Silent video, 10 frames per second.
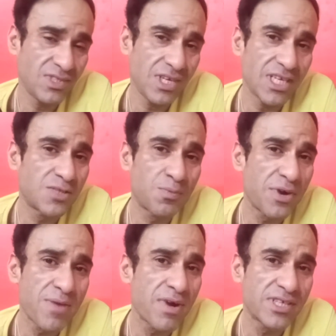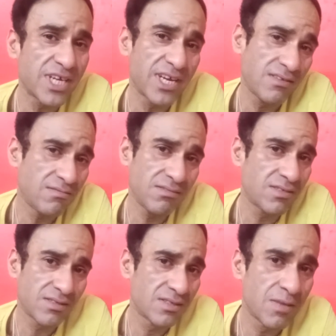it's pretty much it.
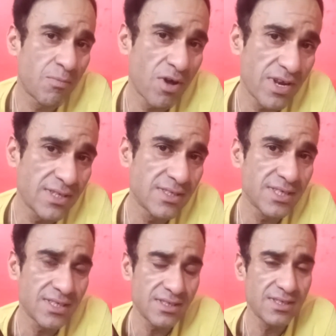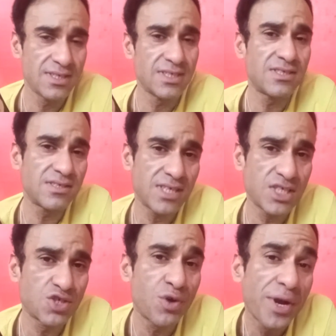The poignancy is
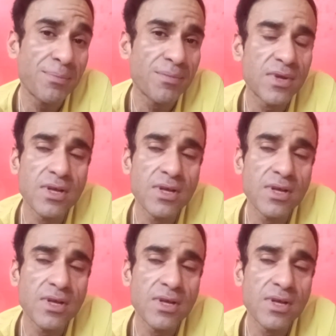extreme.